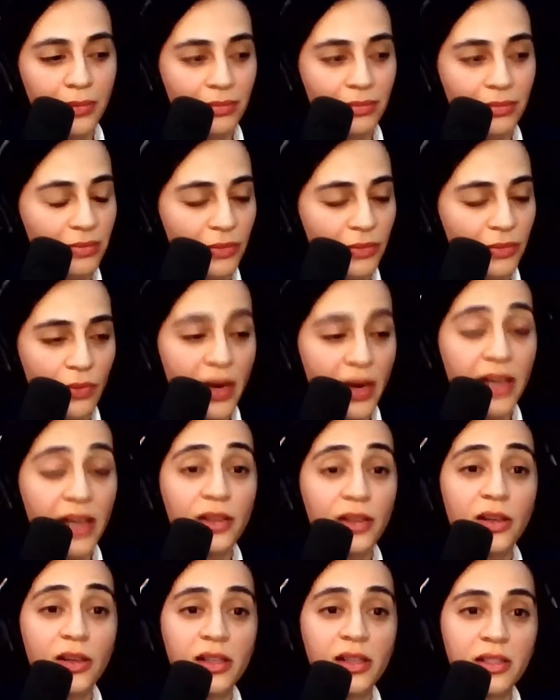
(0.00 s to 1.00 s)
why
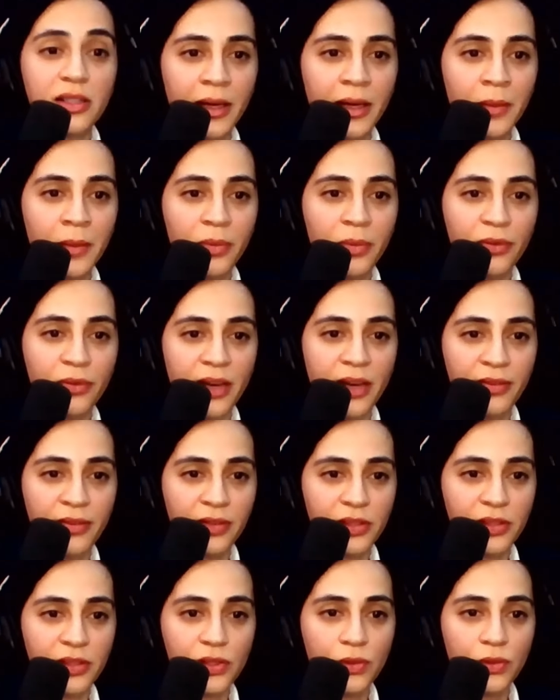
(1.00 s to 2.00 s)
not provide
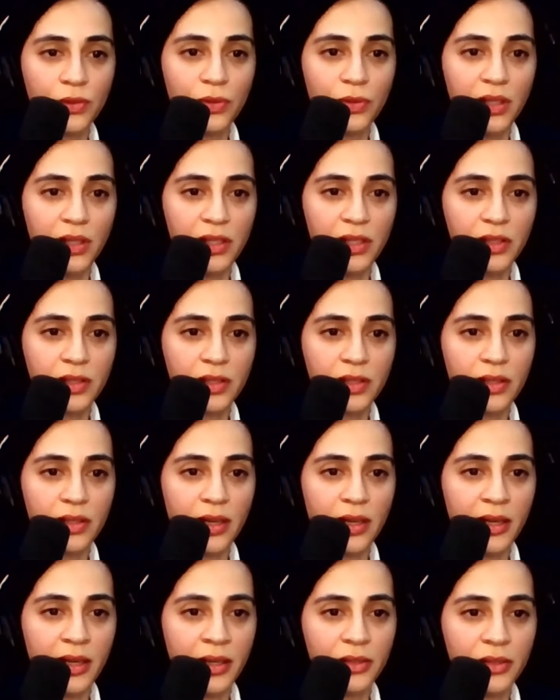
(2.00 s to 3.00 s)
funds to these
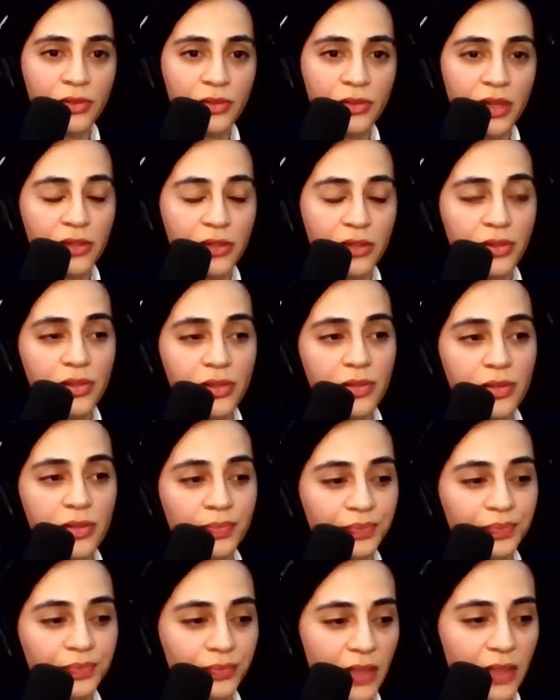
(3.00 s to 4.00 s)
directors
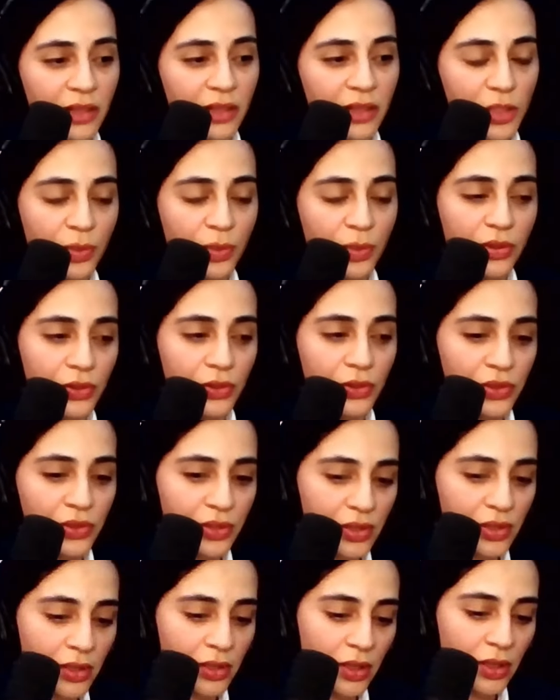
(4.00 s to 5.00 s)
and these
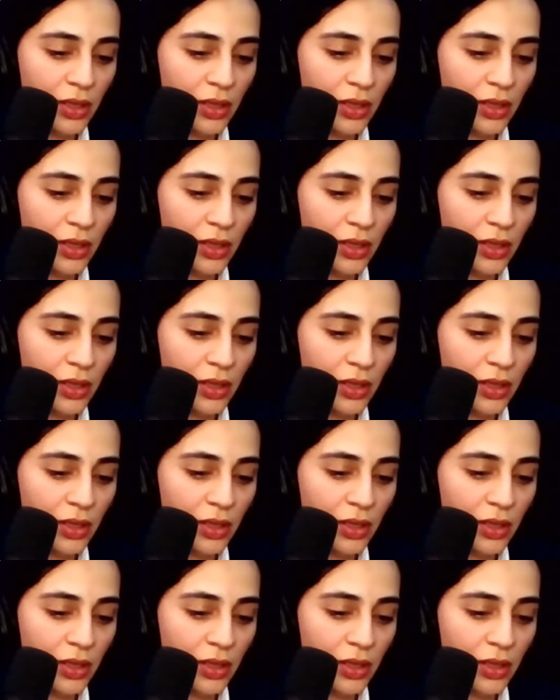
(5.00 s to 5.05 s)
producers,